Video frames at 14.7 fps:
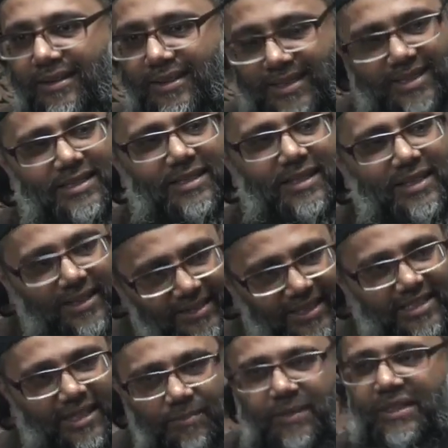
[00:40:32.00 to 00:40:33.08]

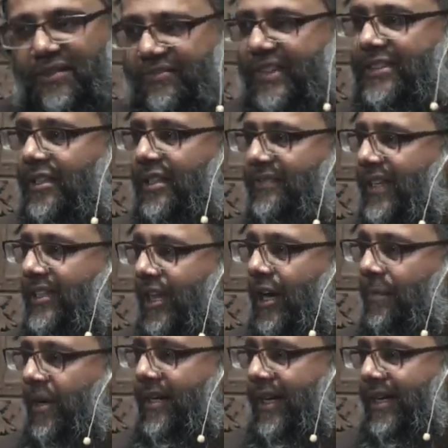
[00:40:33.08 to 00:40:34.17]
This can be the fadl of
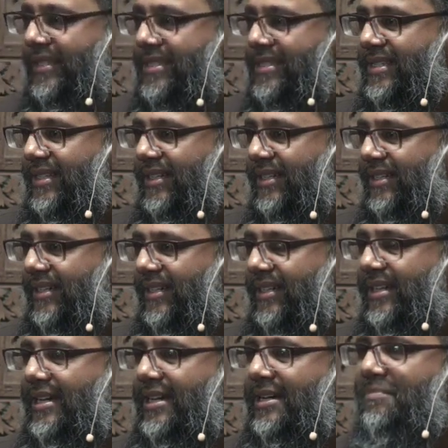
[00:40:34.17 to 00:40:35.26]
Allah upon us.
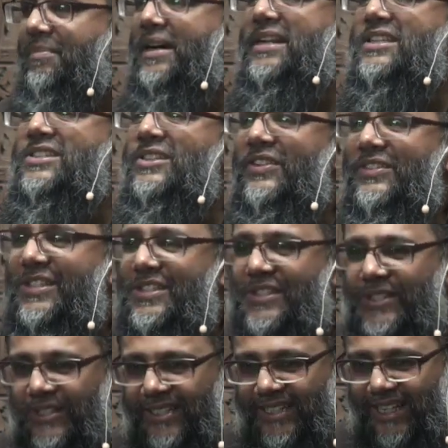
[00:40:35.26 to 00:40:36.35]
But it's not the
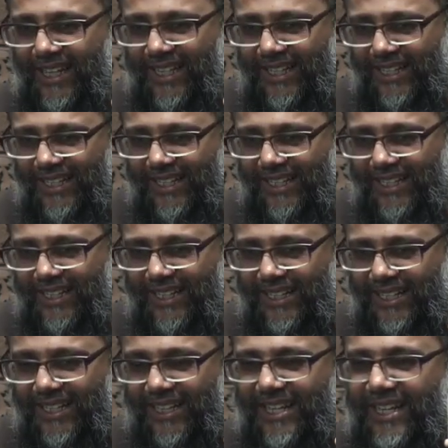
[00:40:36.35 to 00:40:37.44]
sunnah
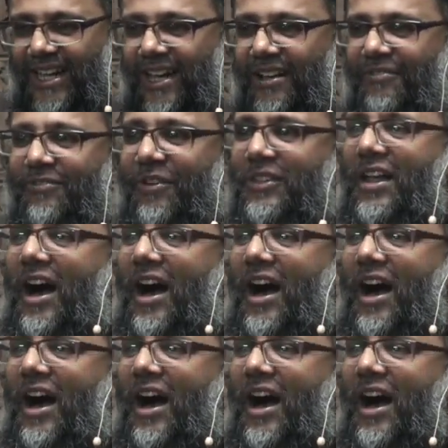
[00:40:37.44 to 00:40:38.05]
for